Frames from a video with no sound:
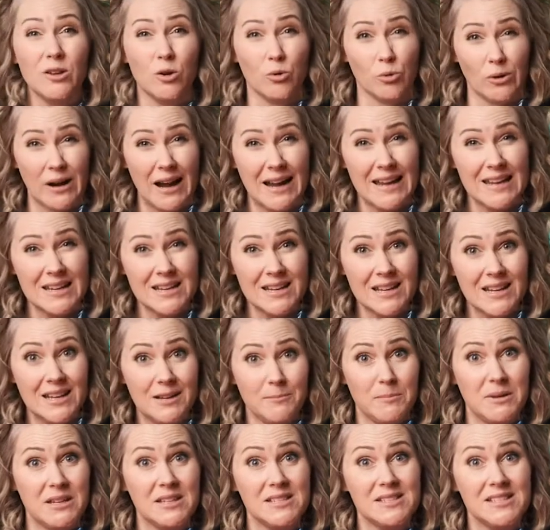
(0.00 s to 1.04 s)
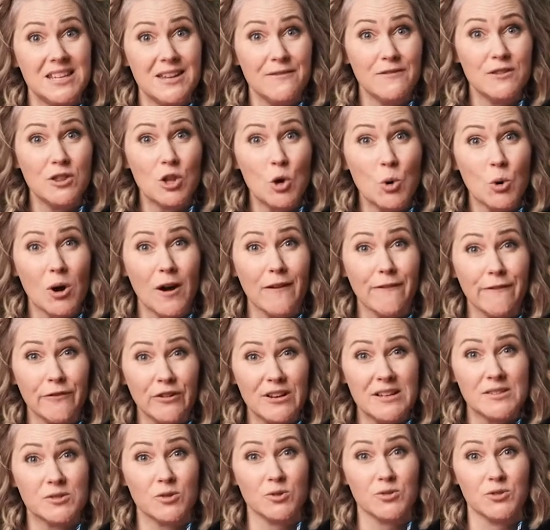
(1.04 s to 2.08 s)
right? Because even though our
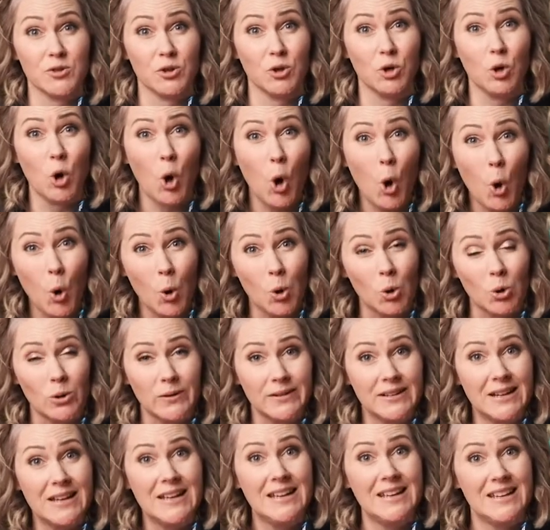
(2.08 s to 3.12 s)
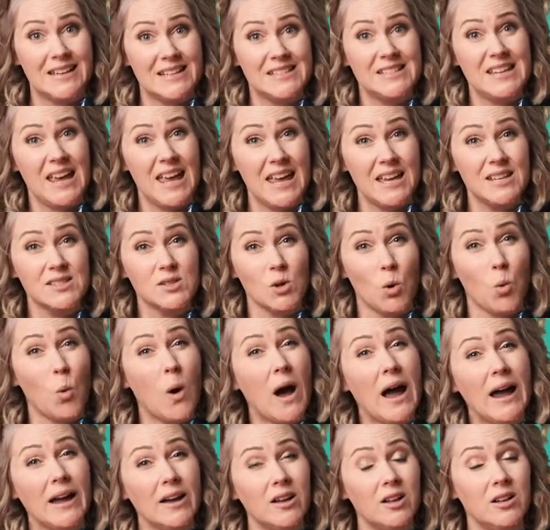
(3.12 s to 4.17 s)
freezers are cold, it takes a
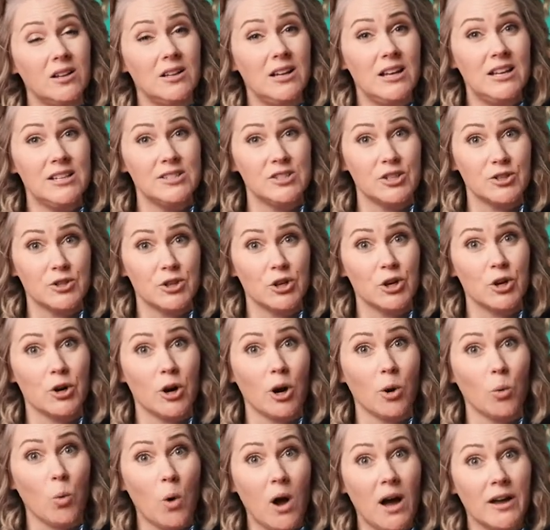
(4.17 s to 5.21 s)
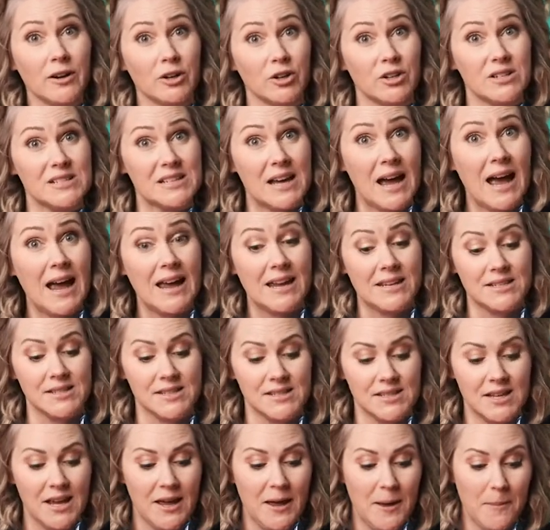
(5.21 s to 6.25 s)
while to turn our water into ice.